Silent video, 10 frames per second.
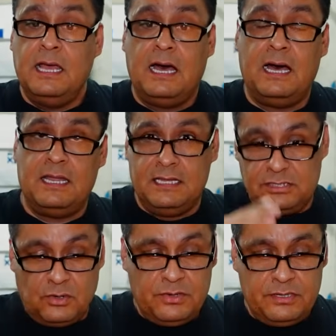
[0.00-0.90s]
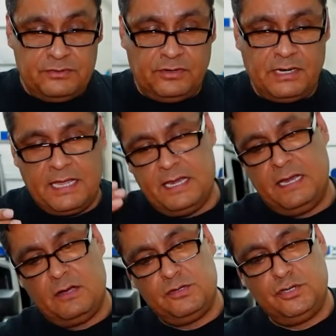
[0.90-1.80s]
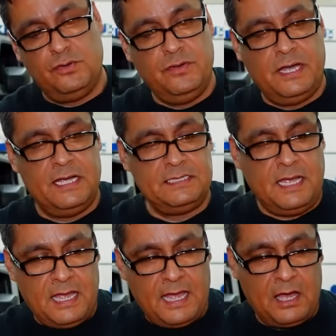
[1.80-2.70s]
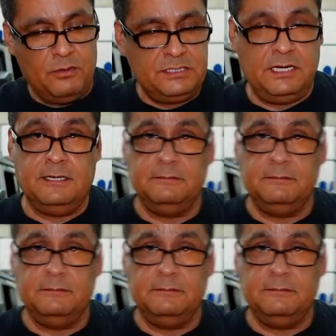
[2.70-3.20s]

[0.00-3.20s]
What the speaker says: Let's go to the truck and then I'll show you guys how it's done.